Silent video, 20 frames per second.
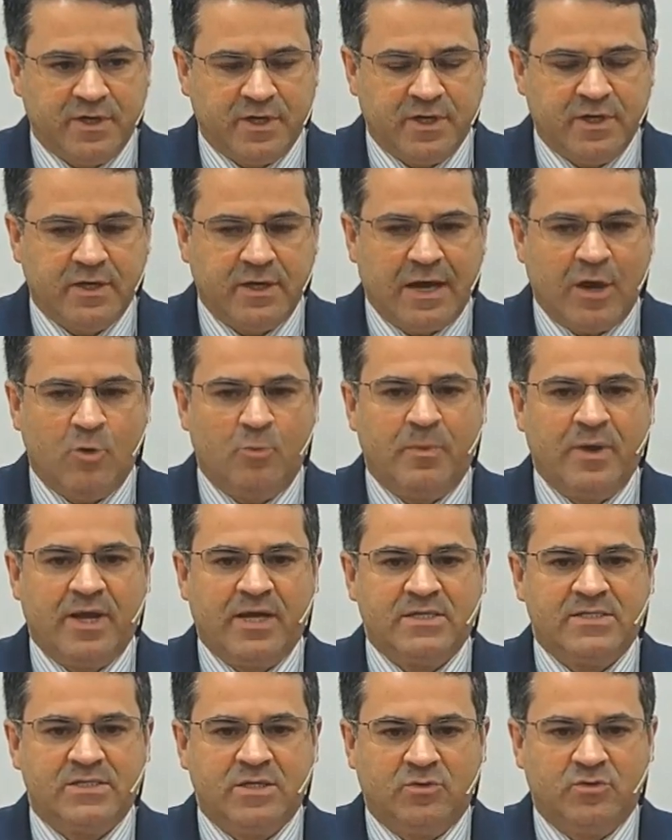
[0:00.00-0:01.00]
we
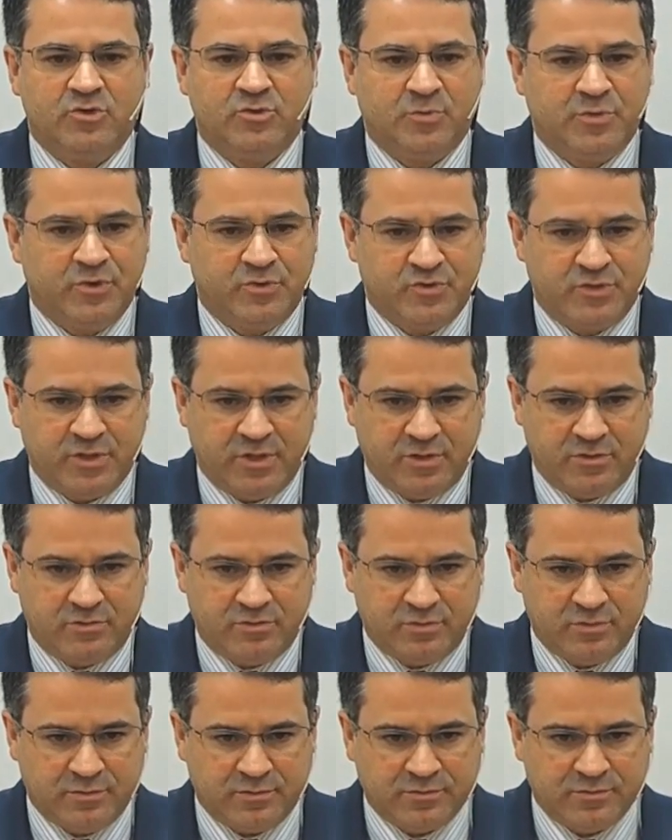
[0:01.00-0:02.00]

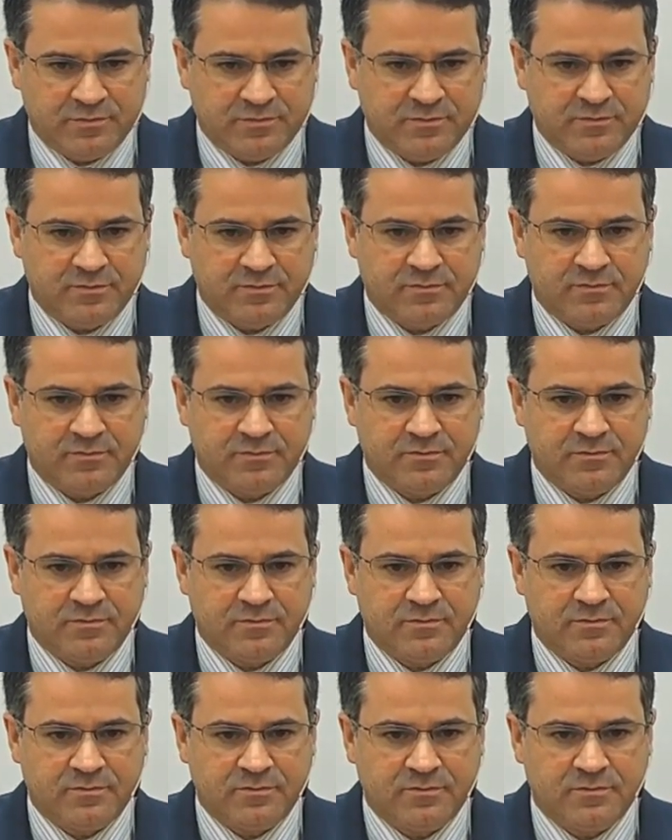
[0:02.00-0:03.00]
always have the
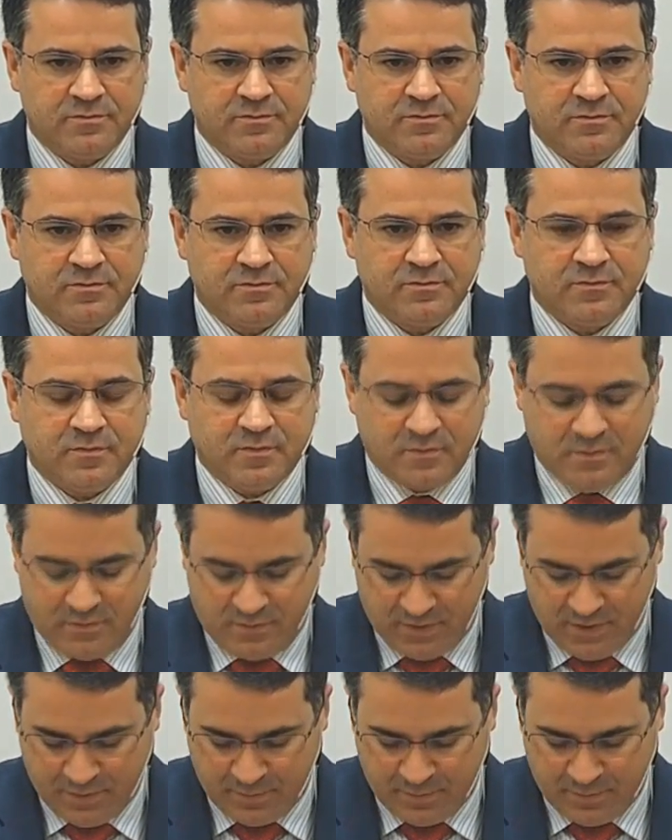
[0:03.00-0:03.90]
operation of the Holy Spirit.